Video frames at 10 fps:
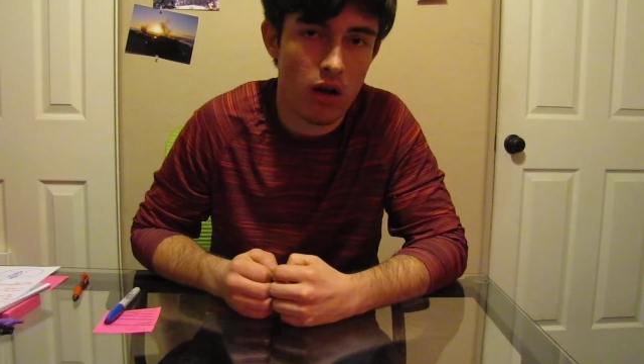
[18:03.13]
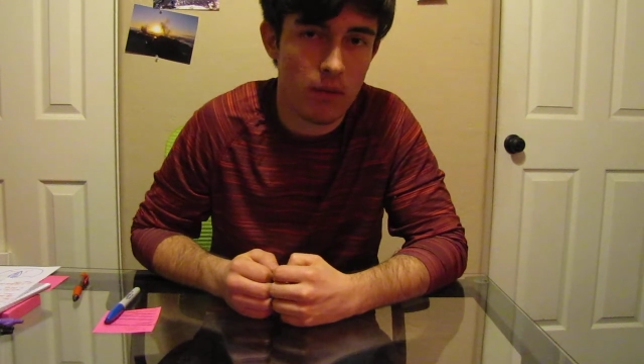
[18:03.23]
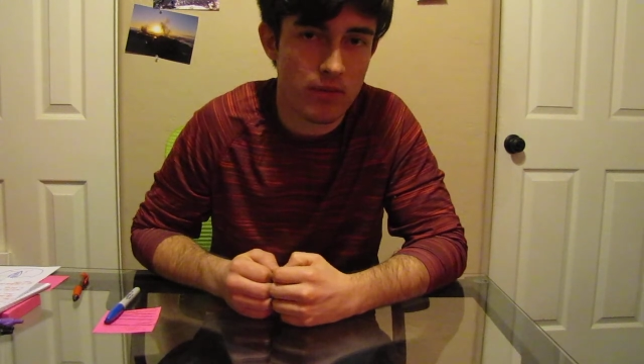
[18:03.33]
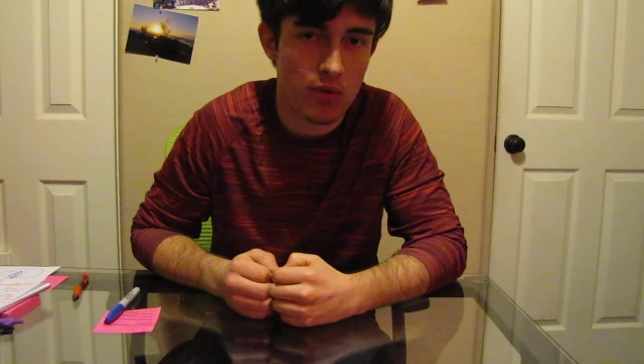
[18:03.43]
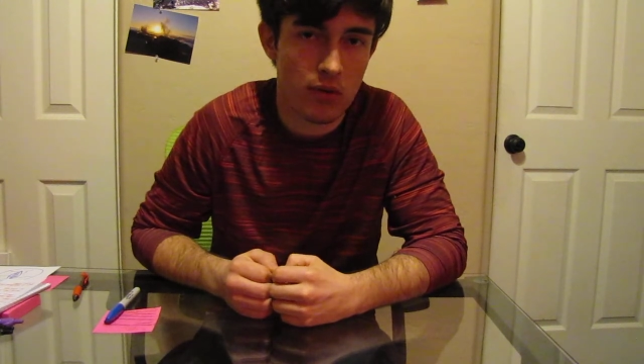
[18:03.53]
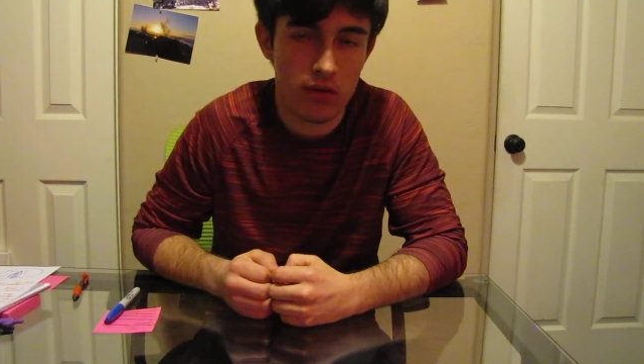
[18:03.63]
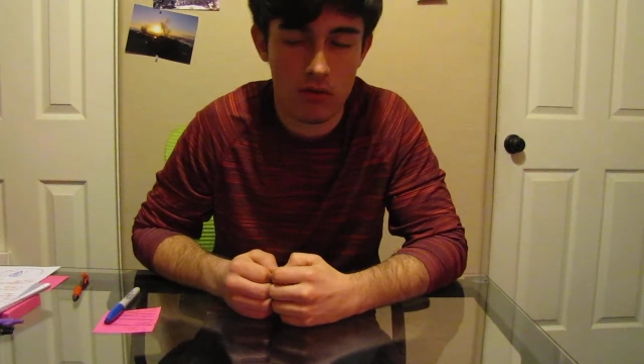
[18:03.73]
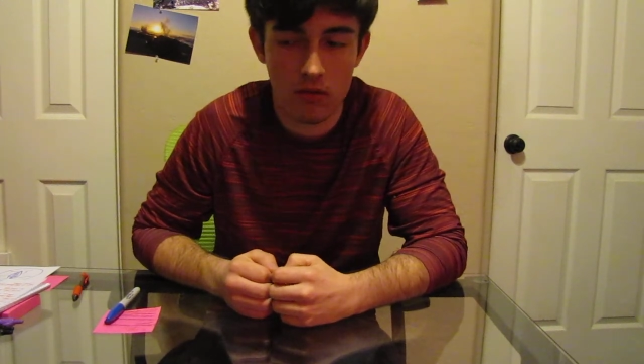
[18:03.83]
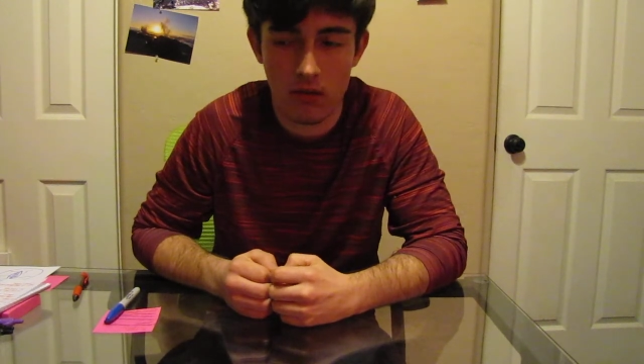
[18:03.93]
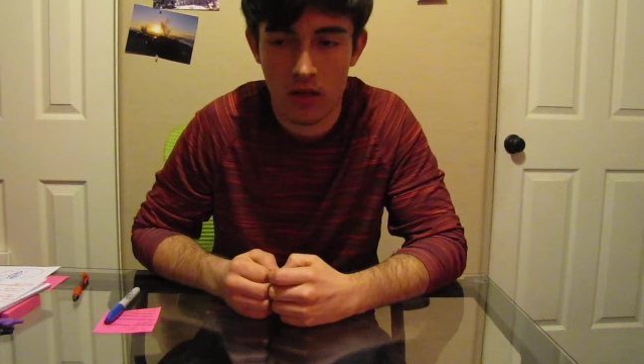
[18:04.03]
So
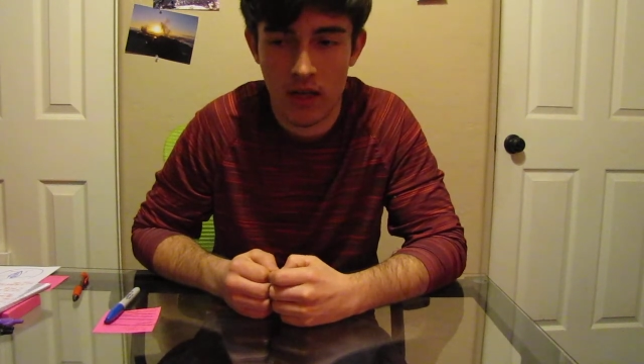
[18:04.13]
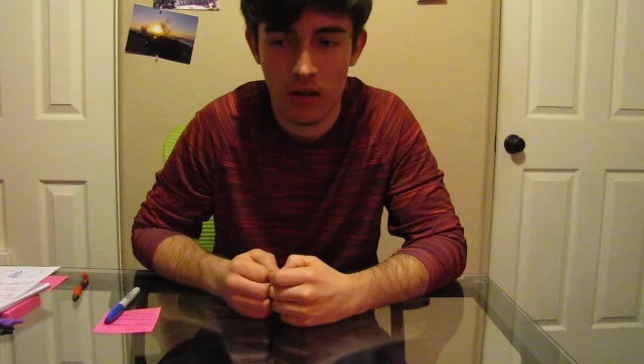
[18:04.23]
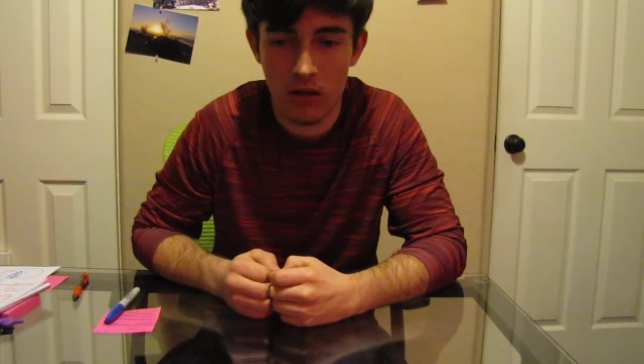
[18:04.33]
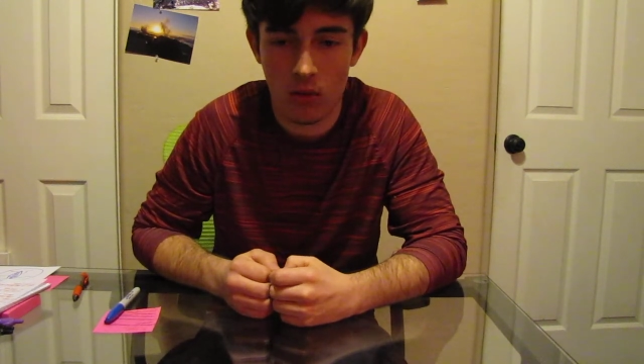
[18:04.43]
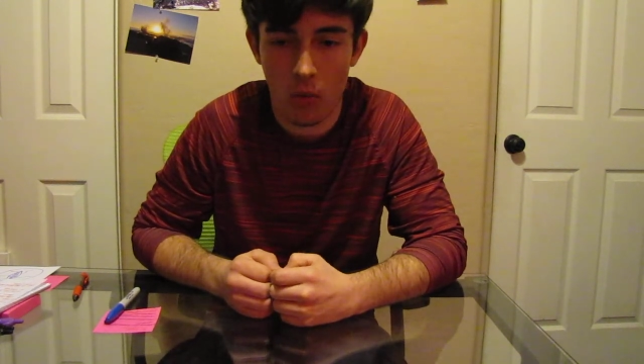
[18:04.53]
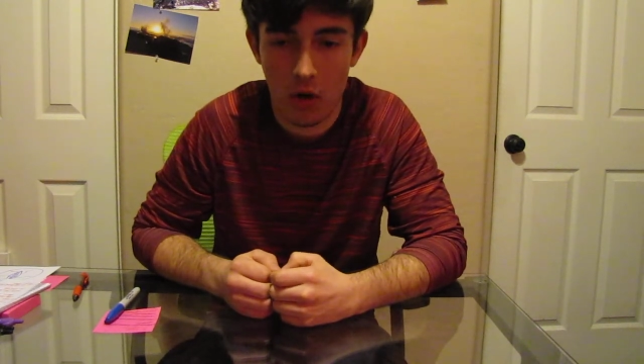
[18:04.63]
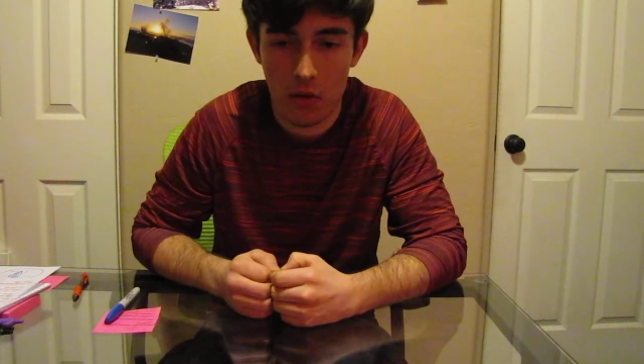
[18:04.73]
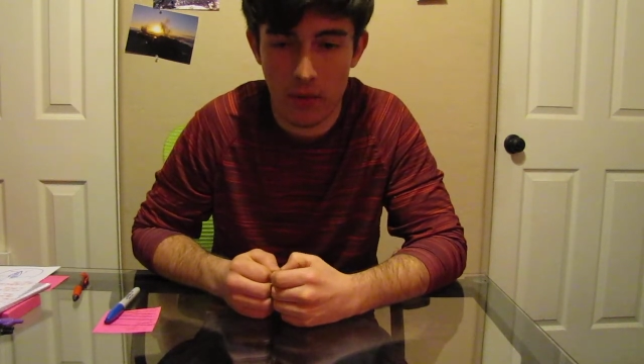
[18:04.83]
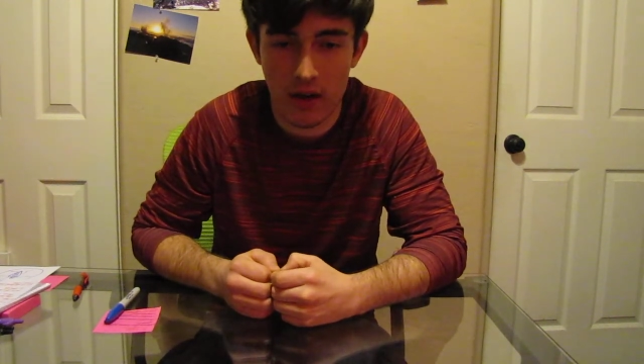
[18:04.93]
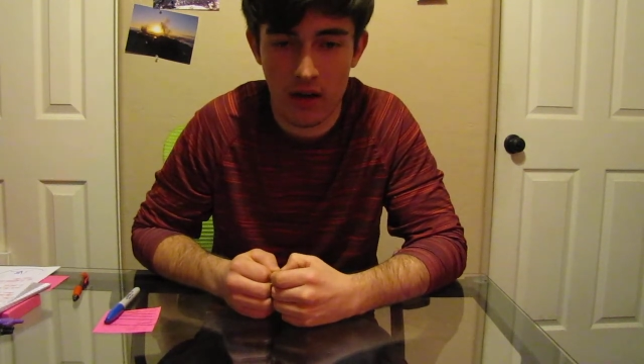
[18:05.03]
killing a
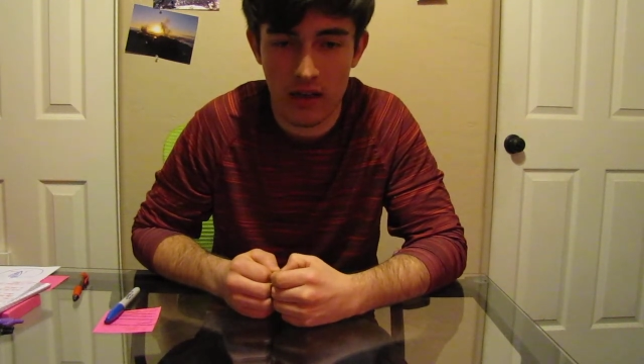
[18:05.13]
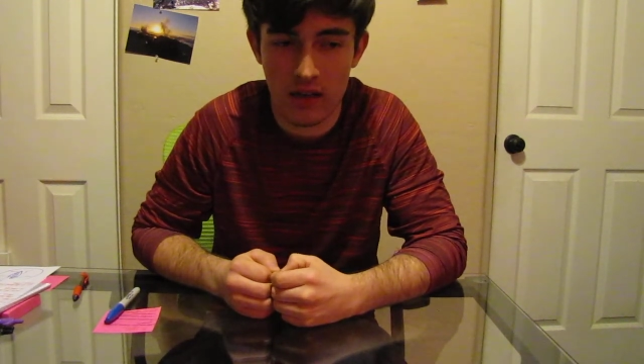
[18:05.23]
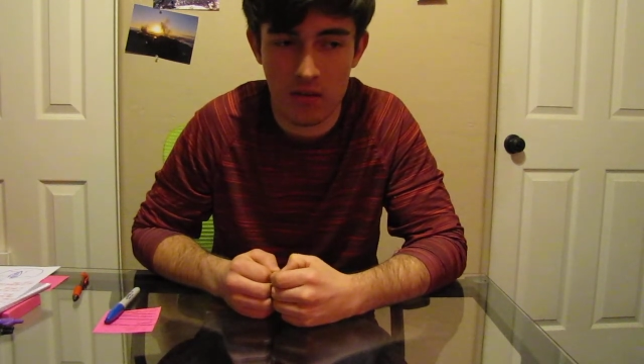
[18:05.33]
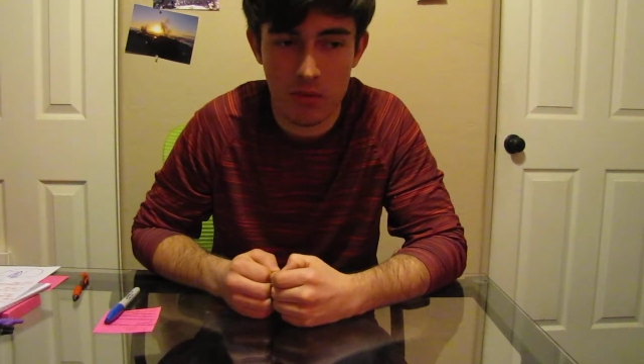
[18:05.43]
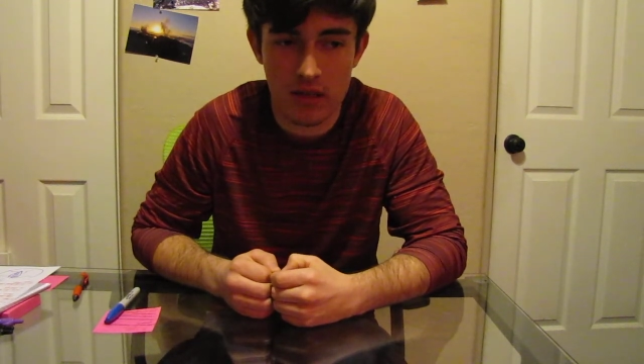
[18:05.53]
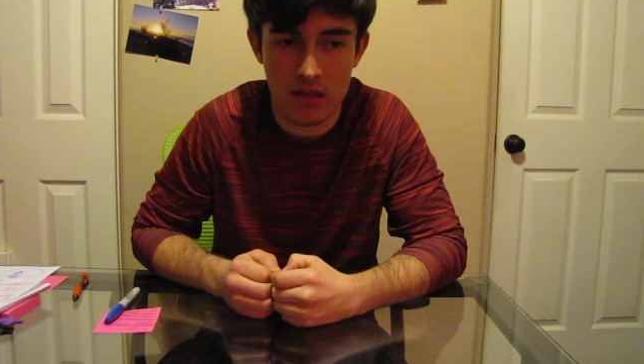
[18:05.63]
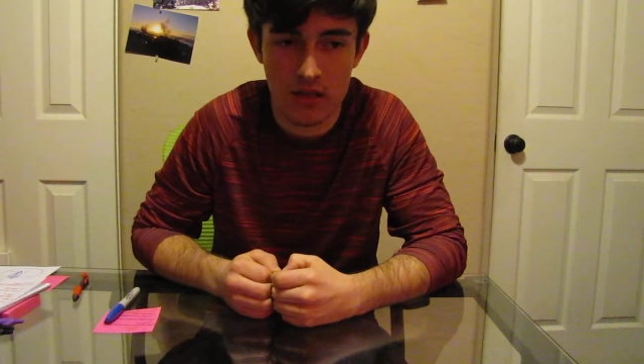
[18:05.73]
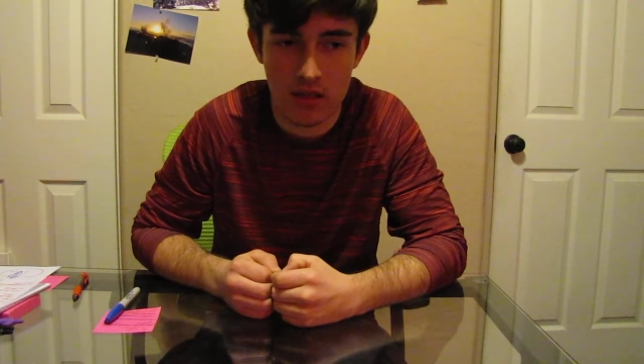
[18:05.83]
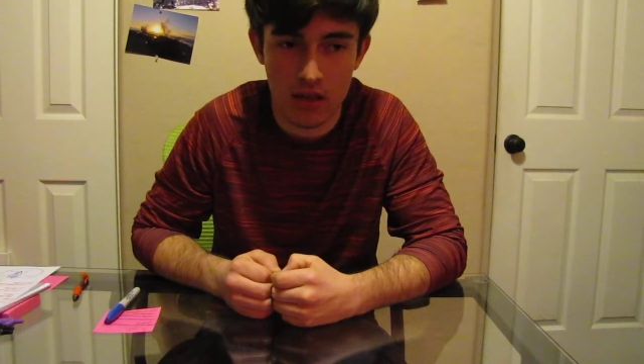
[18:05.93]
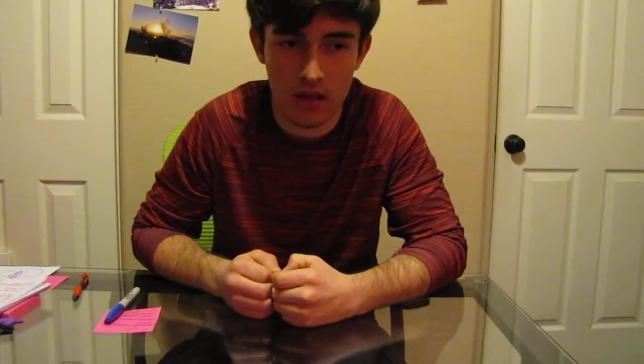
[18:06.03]
worm by cutting it into pieces
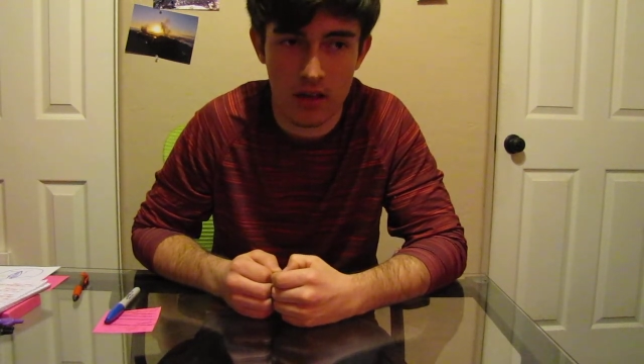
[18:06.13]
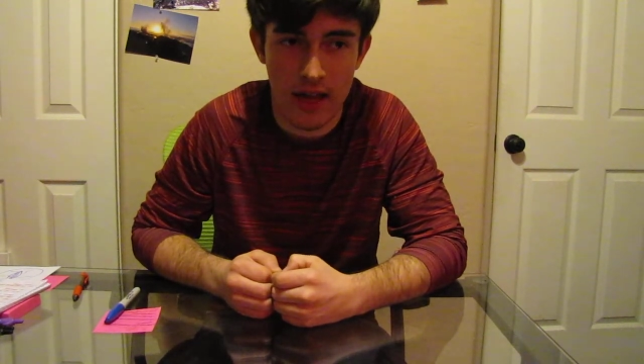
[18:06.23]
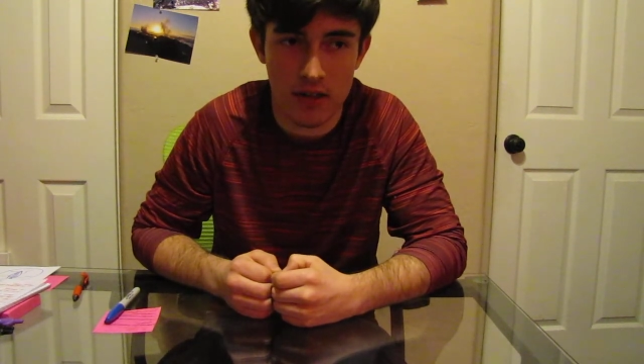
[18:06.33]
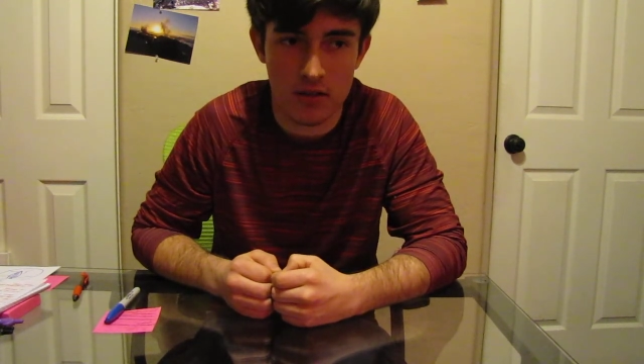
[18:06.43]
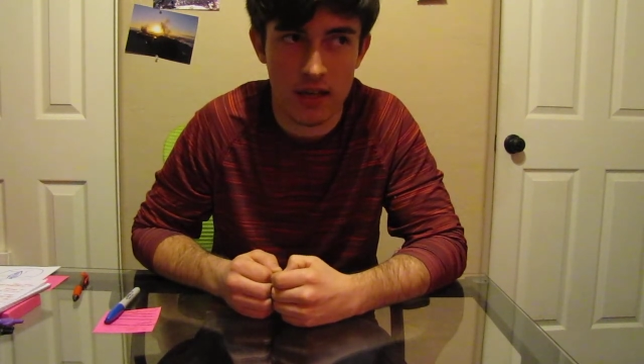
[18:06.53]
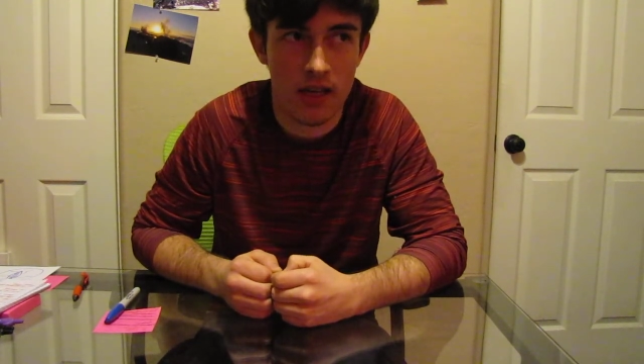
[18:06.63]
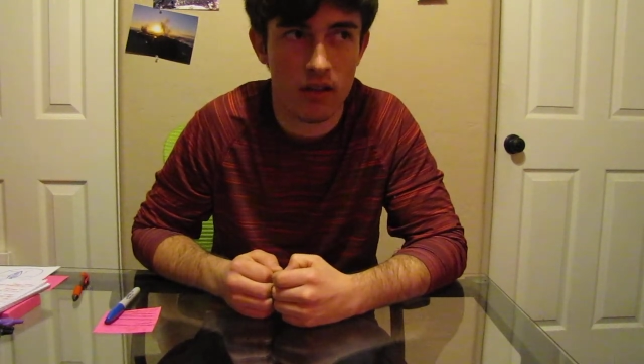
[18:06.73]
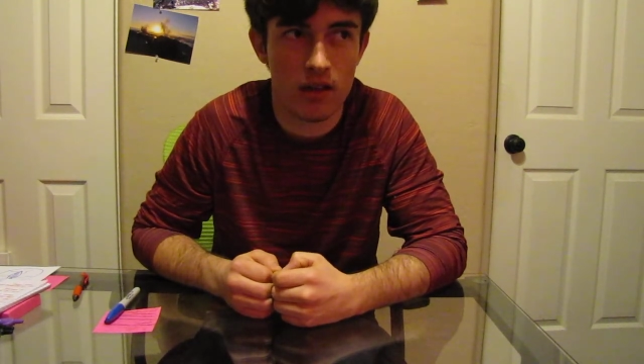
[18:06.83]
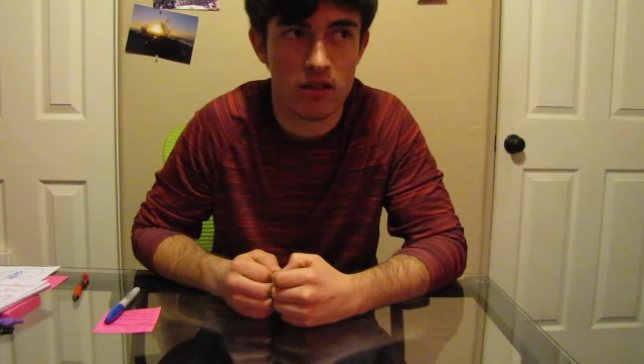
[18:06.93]
isn't going to actually kill it.